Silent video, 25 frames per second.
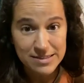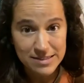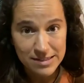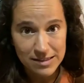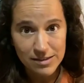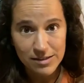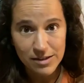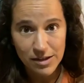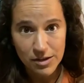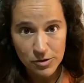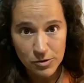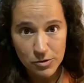it's
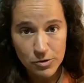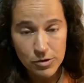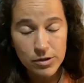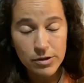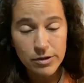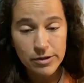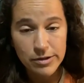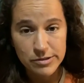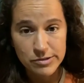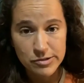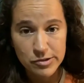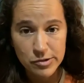a
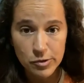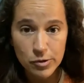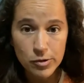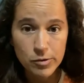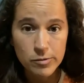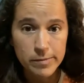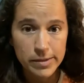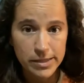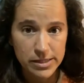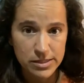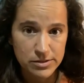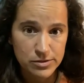literal
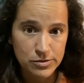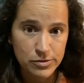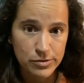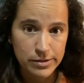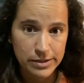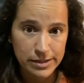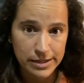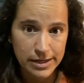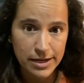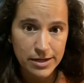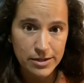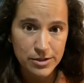attunement
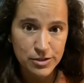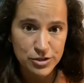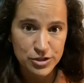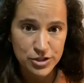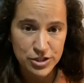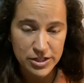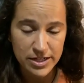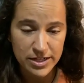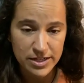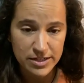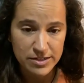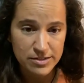to an
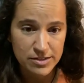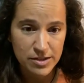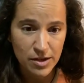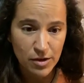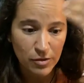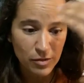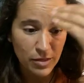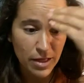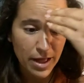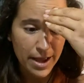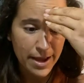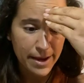energy.
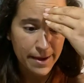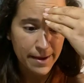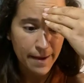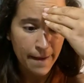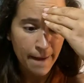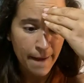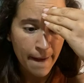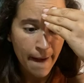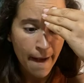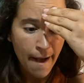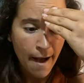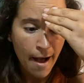So, like,